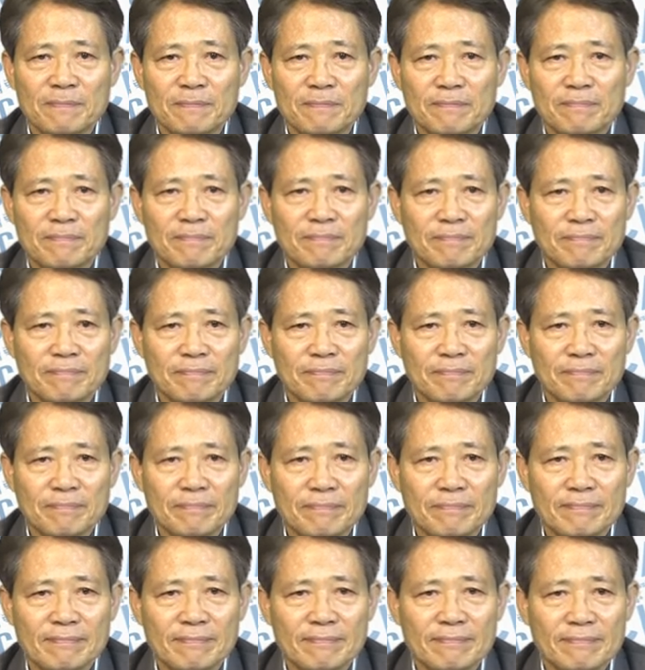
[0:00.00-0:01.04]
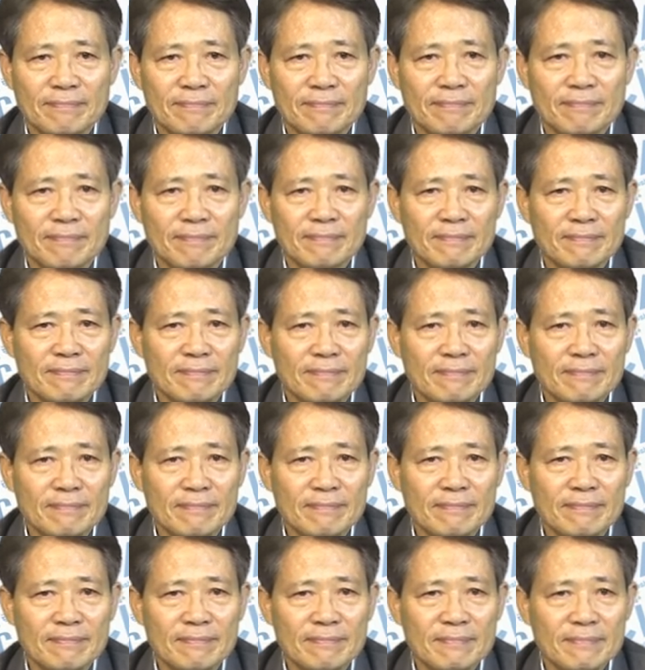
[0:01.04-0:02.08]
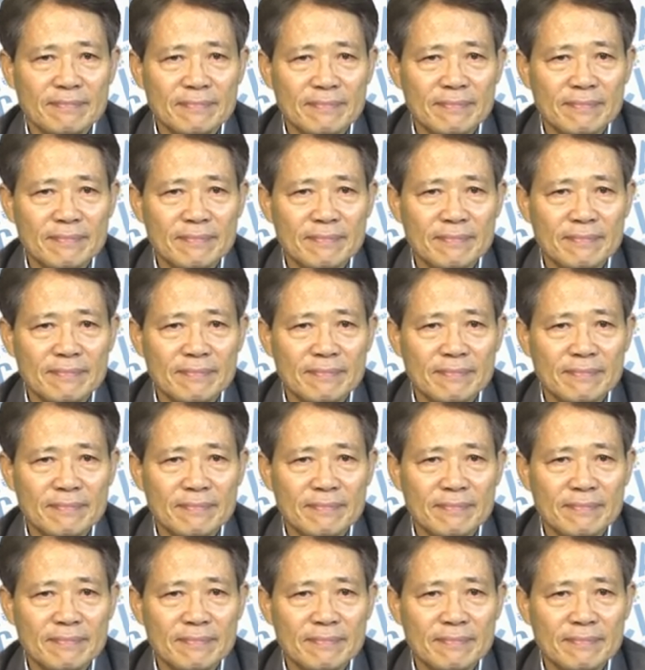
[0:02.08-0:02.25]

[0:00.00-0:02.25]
Nobody speaks.